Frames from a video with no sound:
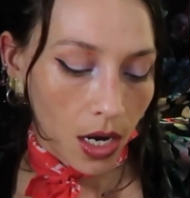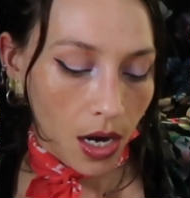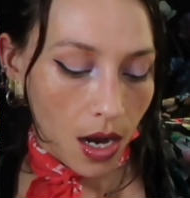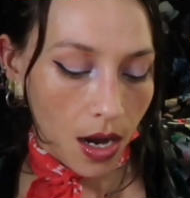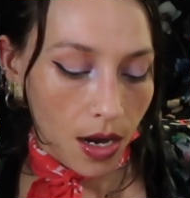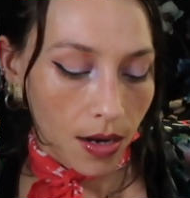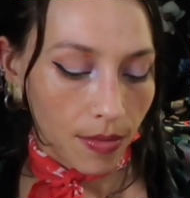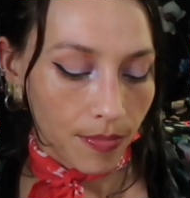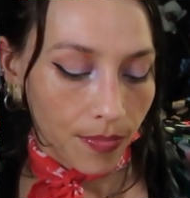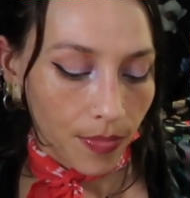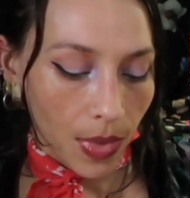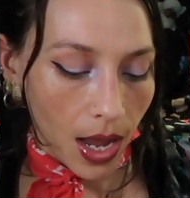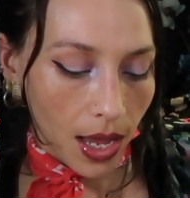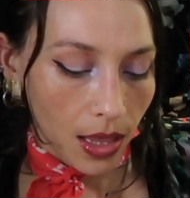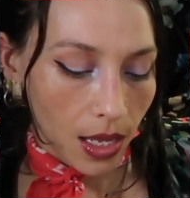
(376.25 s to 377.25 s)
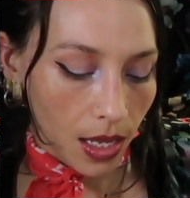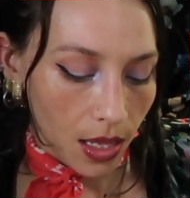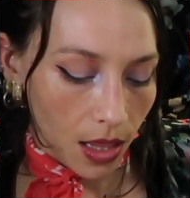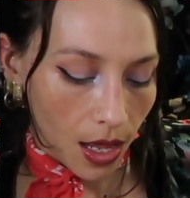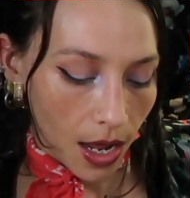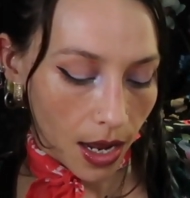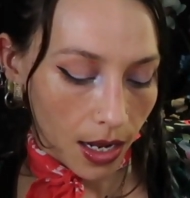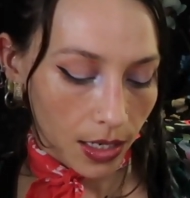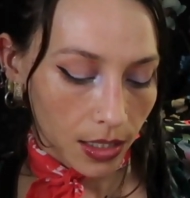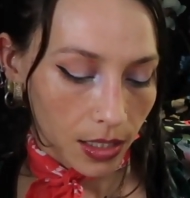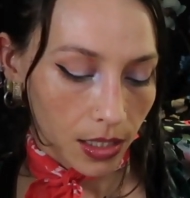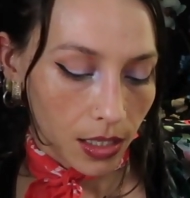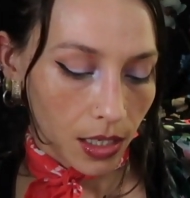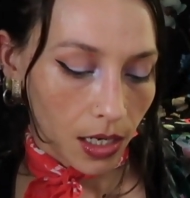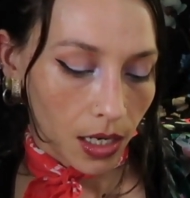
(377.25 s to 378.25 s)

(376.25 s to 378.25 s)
Um, I think that